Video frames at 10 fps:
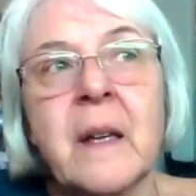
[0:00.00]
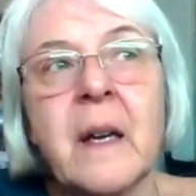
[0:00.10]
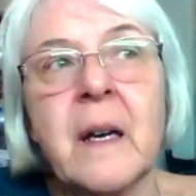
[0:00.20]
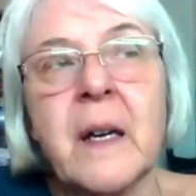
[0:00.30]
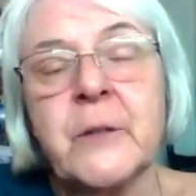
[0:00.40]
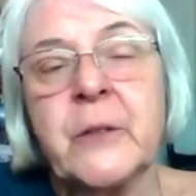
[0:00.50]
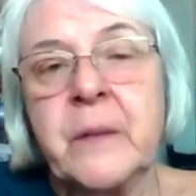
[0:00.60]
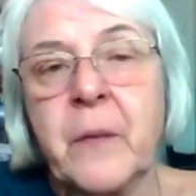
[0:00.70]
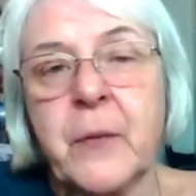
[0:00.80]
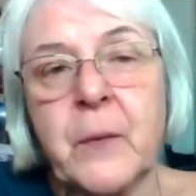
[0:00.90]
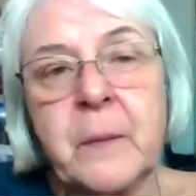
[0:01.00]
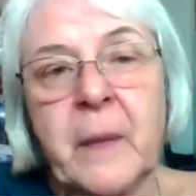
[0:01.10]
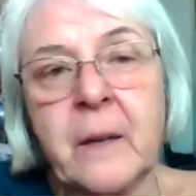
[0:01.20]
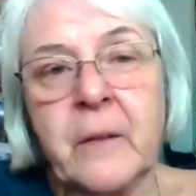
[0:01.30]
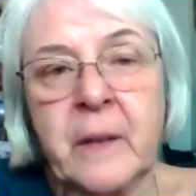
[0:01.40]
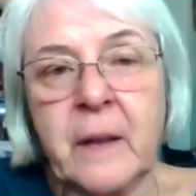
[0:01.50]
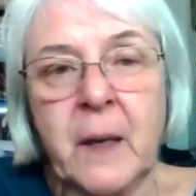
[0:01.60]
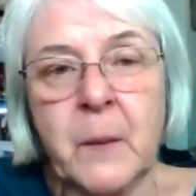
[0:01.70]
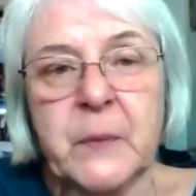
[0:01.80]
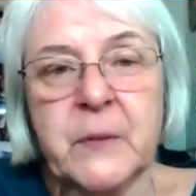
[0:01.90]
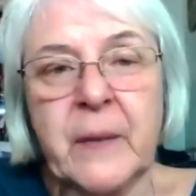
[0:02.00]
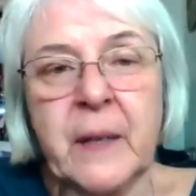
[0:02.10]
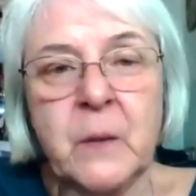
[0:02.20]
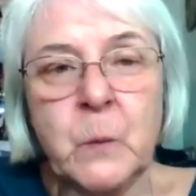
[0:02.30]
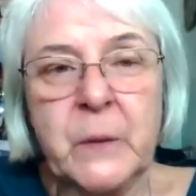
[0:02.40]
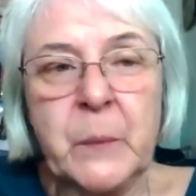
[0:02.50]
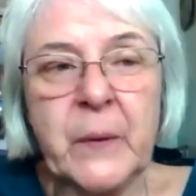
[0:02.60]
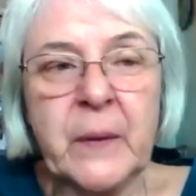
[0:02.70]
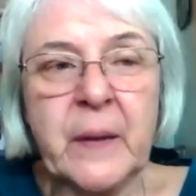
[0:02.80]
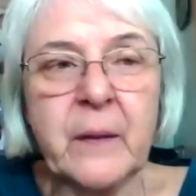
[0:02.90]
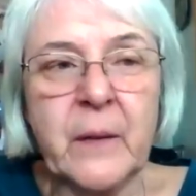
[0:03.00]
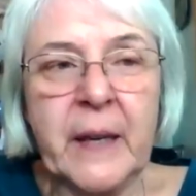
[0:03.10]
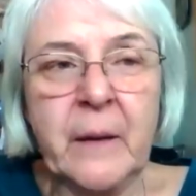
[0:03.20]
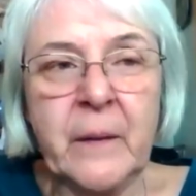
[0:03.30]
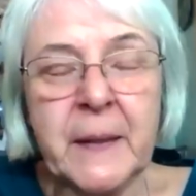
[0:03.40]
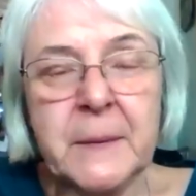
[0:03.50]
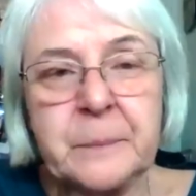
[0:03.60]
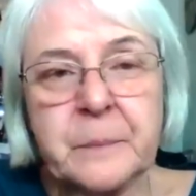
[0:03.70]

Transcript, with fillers: 103 migrant camps around the Woodburn area,